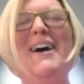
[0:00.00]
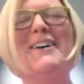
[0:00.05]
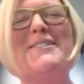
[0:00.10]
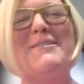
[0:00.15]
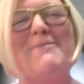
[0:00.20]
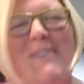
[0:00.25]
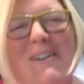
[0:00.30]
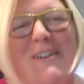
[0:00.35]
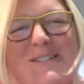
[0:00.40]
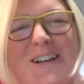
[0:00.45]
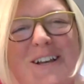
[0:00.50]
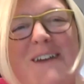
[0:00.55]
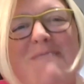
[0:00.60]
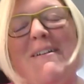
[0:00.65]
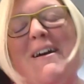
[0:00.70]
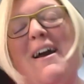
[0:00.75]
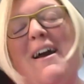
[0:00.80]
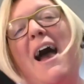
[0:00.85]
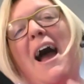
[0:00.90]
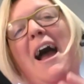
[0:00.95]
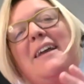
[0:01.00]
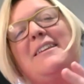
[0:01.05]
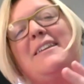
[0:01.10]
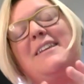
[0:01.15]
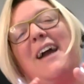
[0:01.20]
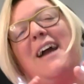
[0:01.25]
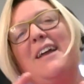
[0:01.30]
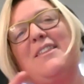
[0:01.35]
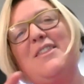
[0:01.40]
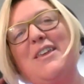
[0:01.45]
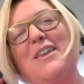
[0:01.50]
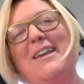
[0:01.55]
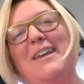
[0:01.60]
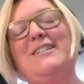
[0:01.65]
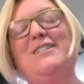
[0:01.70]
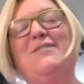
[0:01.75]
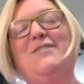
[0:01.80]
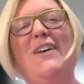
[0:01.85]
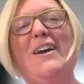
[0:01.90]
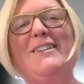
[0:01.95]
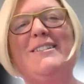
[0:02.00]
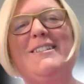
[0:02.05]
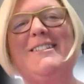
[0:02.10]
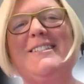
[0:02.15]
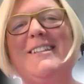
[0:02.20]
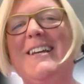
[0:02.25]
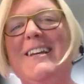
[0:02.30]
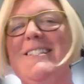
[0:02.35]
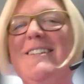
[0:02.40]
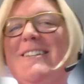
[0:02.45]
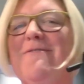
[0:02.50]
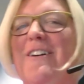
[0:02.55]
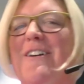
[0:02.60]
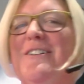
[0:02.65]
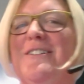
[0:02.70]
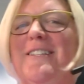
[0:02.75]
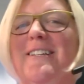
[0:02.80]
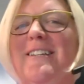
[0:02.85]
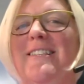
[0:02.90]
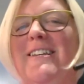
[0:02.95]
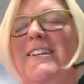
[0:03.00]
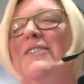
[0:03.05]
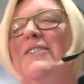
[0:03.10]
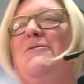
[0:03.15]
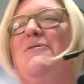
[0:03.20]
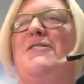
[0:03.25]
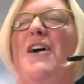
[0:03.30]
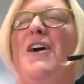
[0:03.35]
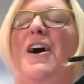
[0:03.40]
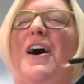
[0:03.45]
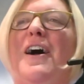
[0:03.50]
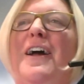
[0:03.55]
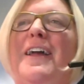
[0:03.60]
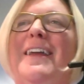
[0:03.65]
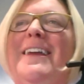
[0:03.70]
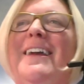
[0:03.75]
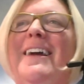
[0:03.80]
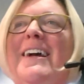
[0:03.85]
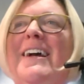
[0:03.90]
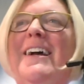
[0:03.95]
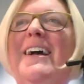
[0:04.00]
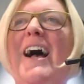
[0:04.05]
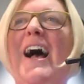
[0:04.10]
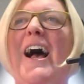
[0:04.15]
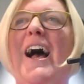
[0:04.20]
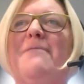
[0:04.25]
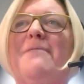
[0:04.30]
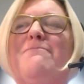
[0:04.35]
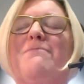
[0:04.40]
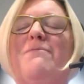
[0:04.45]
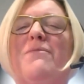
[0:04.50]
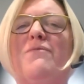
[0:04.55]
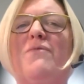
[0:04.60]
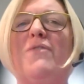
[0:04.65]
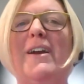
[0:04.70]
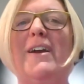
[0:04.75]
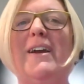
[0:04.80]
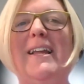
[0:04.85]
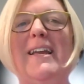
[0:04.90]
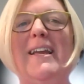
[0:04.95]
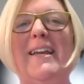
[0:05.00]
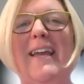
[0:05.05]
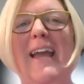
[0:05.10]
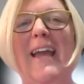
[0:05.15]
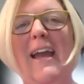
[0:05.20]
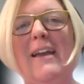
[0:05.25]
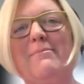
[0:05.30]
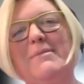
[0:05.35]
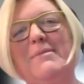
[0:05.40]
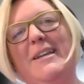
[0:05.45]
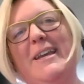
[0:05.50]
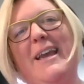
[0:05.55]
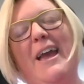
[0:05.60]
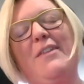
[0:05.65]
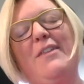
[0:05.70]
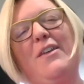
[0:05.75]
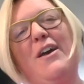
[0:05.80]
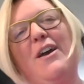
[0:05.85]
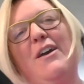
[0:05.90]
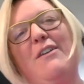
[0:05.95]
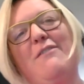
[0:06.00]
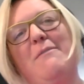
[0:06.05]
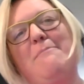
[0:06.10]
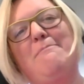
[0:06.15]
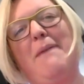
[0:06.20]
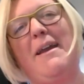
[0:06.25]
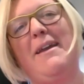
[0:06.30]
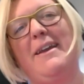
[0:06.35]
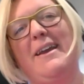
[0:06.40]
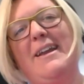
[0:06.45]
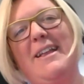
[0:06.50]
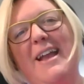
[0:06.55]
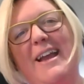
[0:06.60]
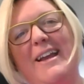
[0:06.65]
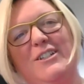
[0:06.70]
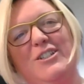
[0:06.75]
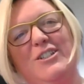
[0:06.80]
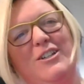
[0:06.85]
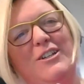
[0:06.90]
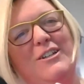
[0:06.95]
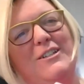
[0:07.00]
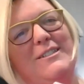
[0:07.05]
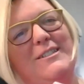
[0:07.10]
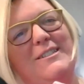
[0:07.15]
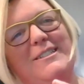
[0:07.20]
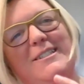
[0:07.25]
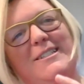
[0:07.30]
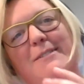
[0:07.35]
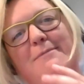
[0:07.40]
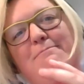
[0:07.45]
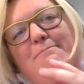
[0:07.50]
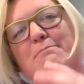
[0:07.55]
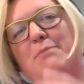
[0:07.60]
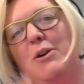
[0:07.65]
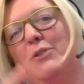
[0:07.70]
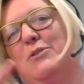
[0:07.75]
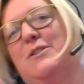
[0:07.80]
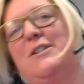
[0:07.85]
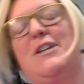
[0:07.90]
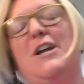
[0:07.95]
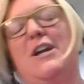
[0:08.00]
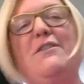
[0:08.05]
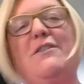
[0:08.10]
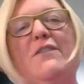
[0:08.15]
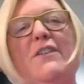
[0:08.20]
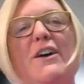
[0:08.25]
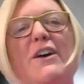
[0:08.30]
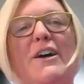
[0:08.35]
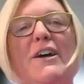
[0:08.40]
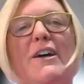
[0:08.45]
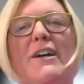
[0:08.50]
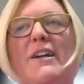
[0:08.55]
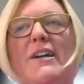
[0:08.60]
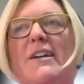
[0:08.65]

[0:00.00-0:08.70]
small scope. And I think it's fair to say, isn't it, Rosie, that you and I really came together and made connections and bonded over